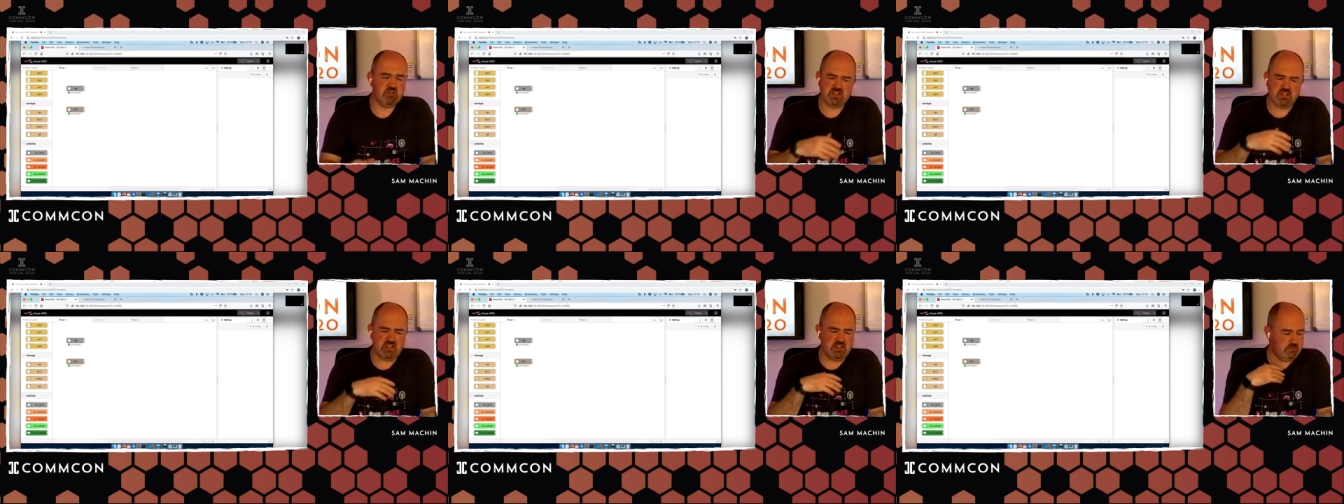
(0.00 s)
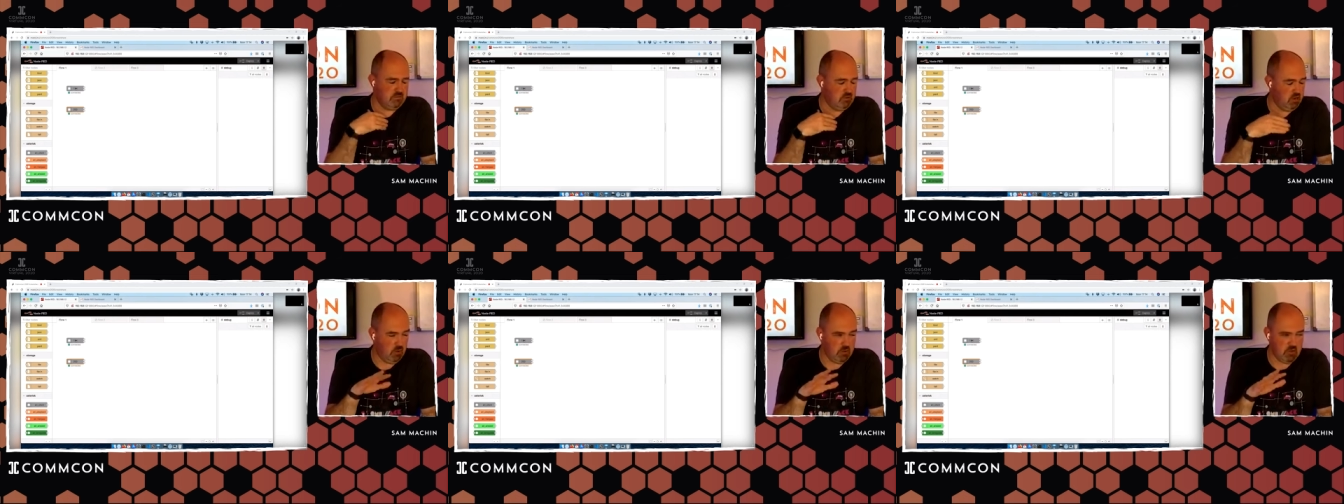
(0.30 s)

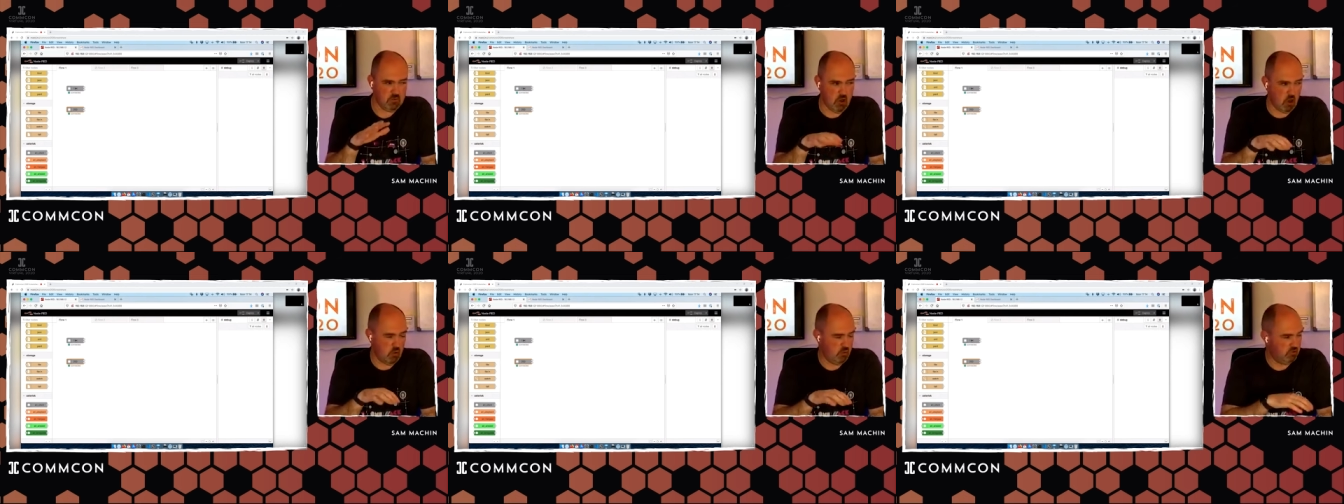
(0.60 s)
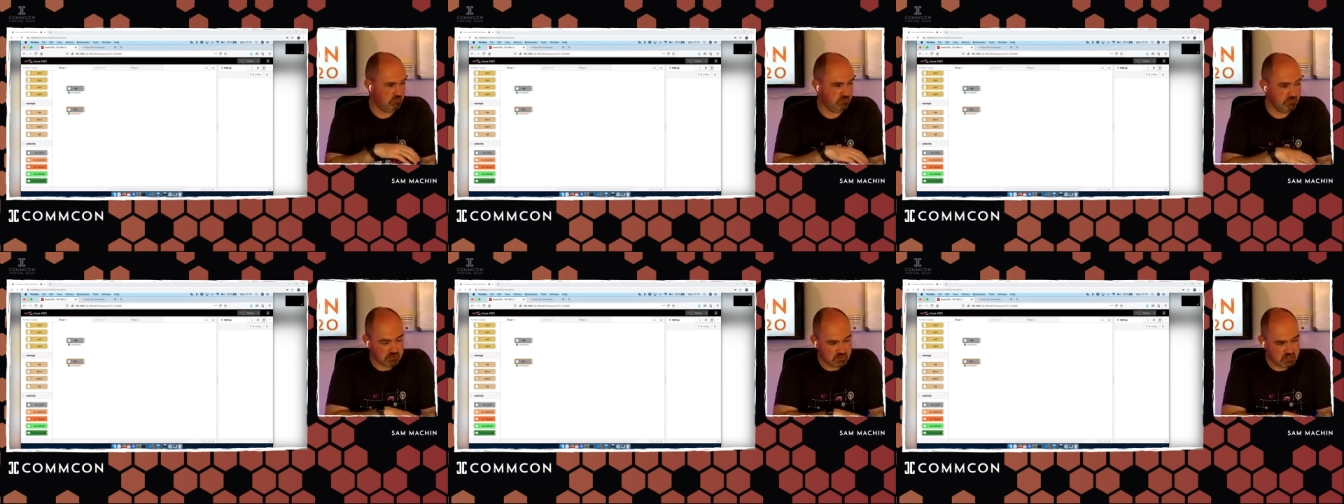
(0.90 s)
Obviously, you know, at the
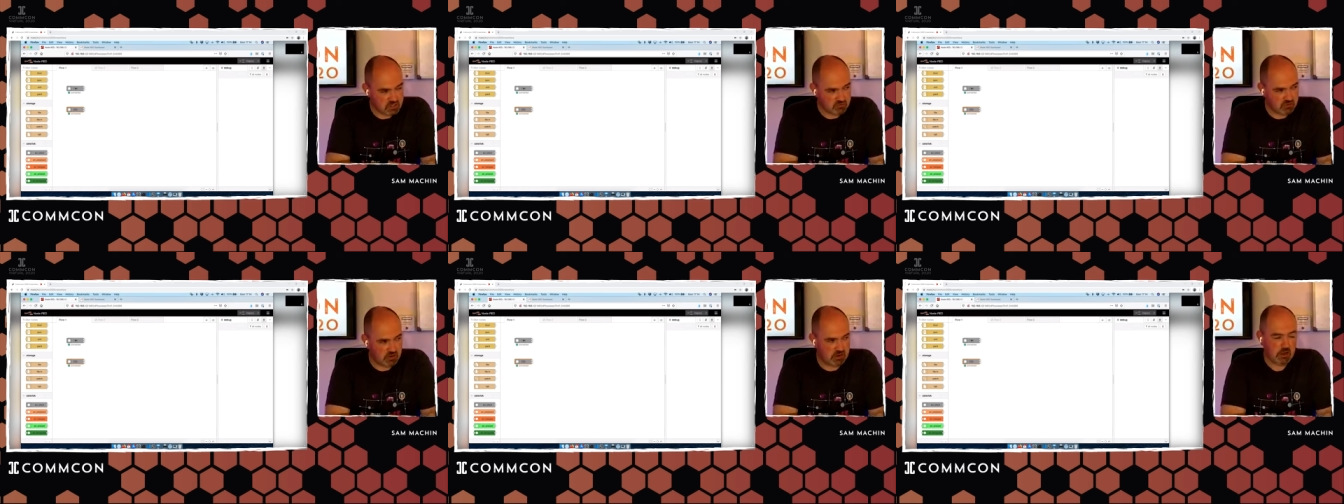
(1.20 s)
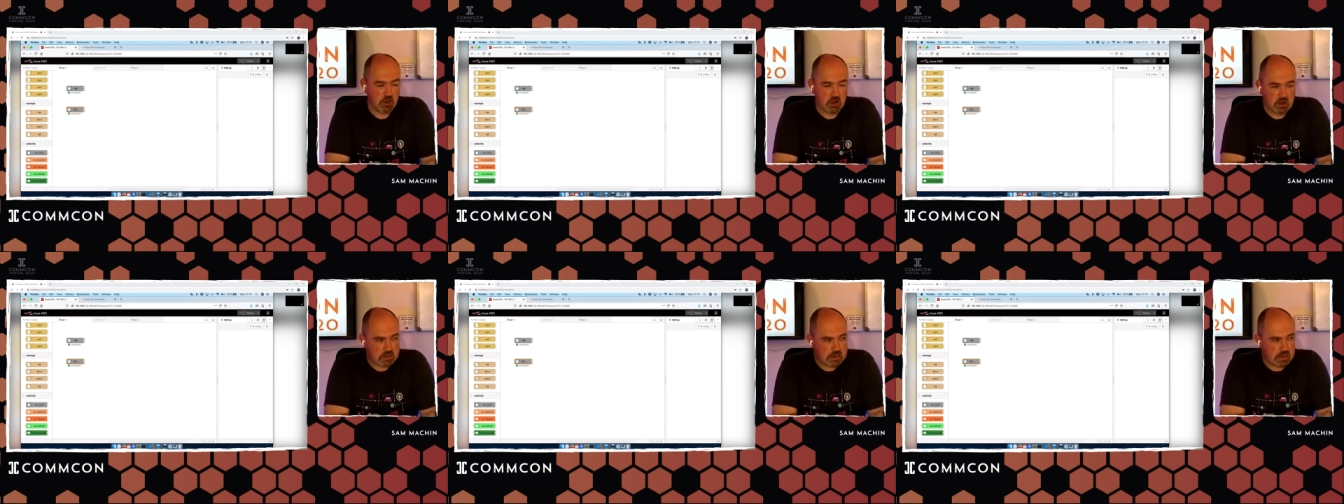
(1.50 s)
moment, this is
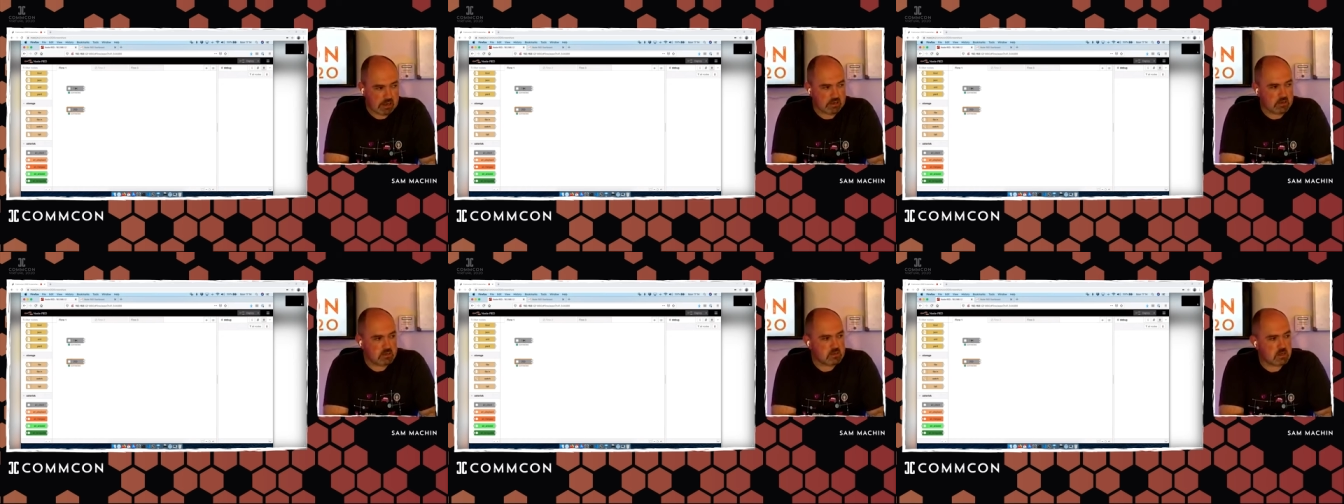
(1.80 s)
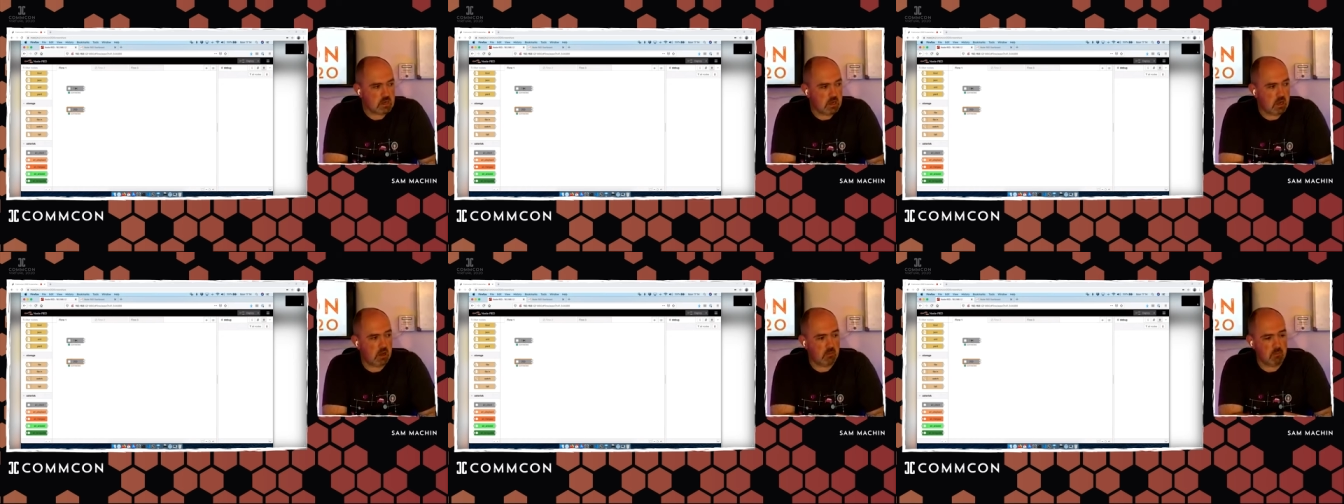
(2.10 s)
really early
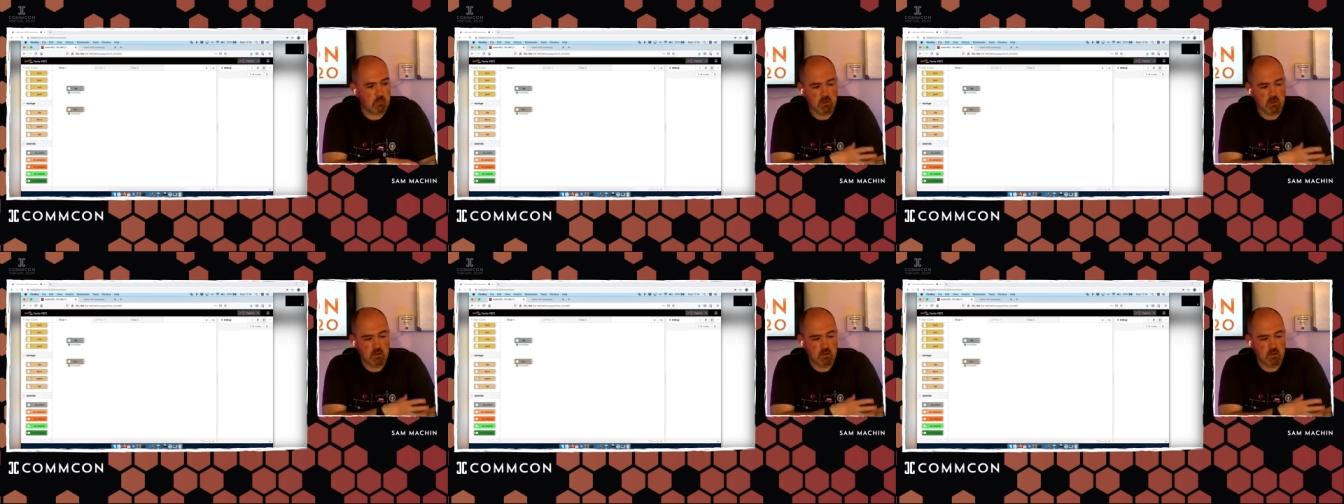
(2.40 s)
days.